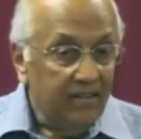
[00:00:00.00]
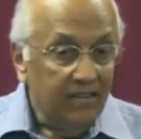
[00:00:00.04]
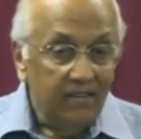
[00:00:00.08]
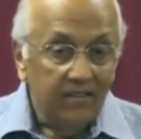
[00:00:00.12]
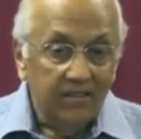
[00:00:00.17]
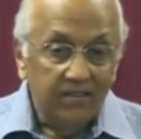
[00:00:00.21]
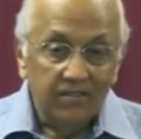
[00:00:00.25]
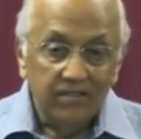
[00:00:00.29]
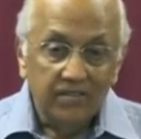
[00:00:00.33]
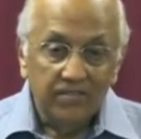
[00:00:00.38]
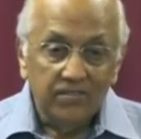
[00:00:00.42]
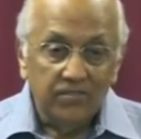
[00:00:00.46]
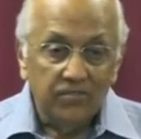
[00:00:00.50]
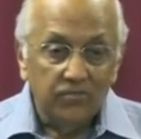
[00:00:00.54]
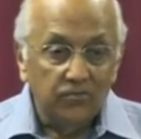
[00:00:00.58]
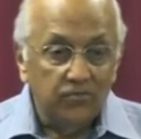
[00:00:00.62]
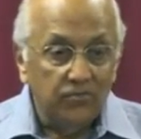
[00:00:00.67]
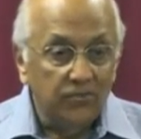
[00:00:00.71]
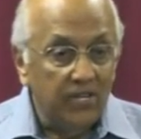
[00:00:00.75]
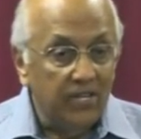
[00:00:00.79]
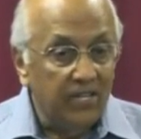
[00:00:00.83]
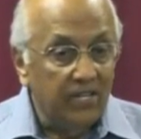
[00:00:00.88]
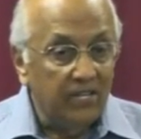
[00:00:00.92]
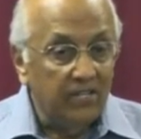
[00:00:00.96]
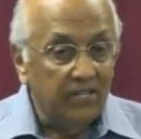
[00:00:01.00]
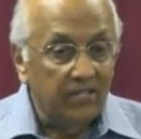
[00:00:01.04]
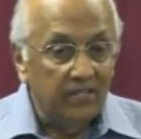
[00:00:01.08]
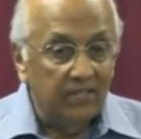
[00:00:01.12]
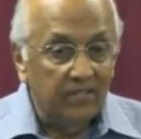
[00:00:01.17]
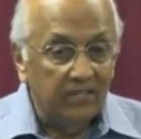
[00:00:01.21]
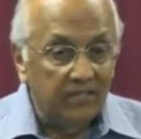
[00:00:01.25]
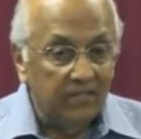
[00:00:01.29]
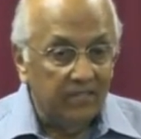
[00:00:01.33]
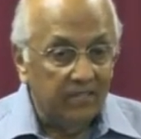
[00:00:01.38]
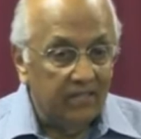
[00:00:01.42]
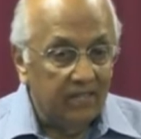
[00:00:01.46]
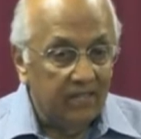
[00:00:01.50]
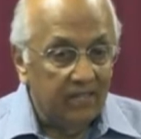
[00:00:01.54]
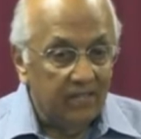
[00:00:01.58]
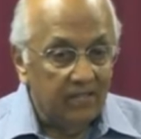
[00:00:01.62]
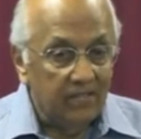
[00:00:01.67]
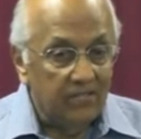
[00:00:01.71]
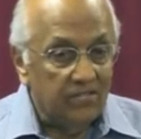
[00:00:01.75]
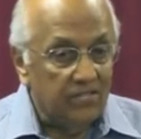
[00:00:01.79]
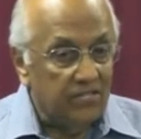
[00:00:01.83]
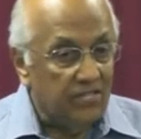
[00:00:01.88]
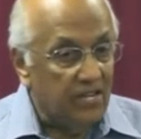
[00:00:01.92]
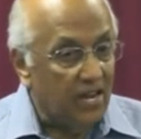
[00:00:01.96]
here is real
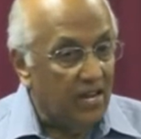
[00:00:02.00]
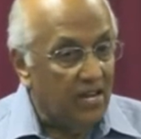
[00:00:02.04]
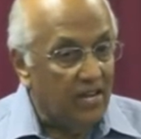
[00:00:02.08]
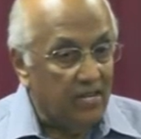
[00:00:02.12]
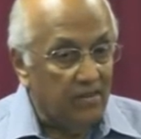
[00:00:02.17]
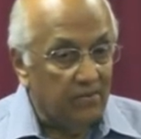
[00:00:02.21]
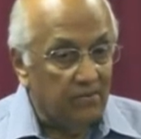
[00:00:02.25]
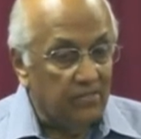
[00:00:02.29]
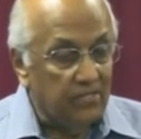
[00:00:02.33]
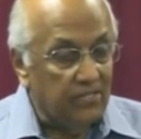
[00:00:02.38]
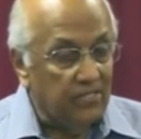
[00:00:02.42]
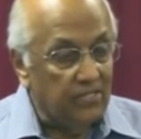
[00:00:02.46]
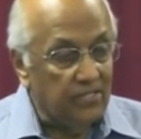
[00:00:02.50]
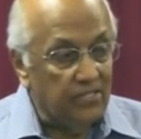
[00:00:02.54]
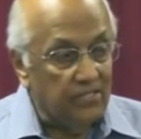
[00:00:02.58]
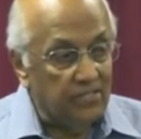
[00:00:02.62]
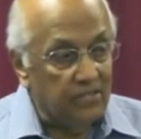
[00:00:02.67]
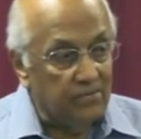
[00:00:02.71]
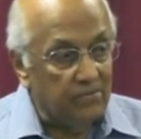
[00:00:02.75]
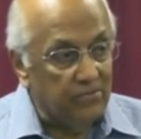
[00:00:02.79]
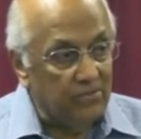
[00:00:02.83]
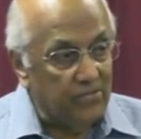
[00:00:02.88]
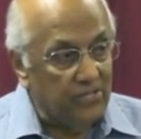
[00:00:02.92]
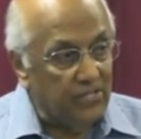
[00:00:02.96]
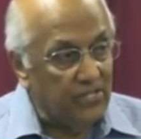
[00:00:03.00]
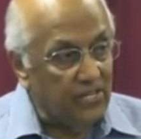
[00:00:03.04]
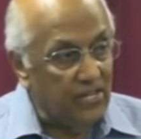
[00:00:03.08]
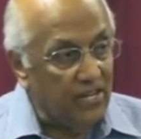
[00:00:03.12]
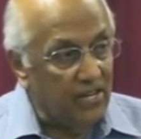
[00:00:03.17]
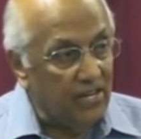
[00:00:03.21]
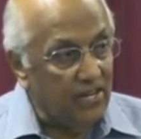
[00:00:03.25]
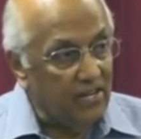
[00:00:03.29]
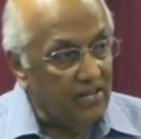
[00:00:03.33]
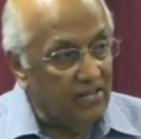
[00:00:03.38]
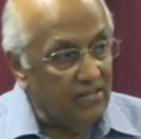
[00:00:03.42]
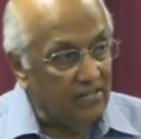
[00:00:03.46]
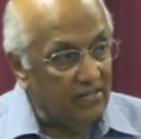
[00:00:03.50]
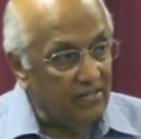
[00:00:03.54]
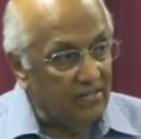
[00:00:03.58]
Christianity, which Jesus appreciated.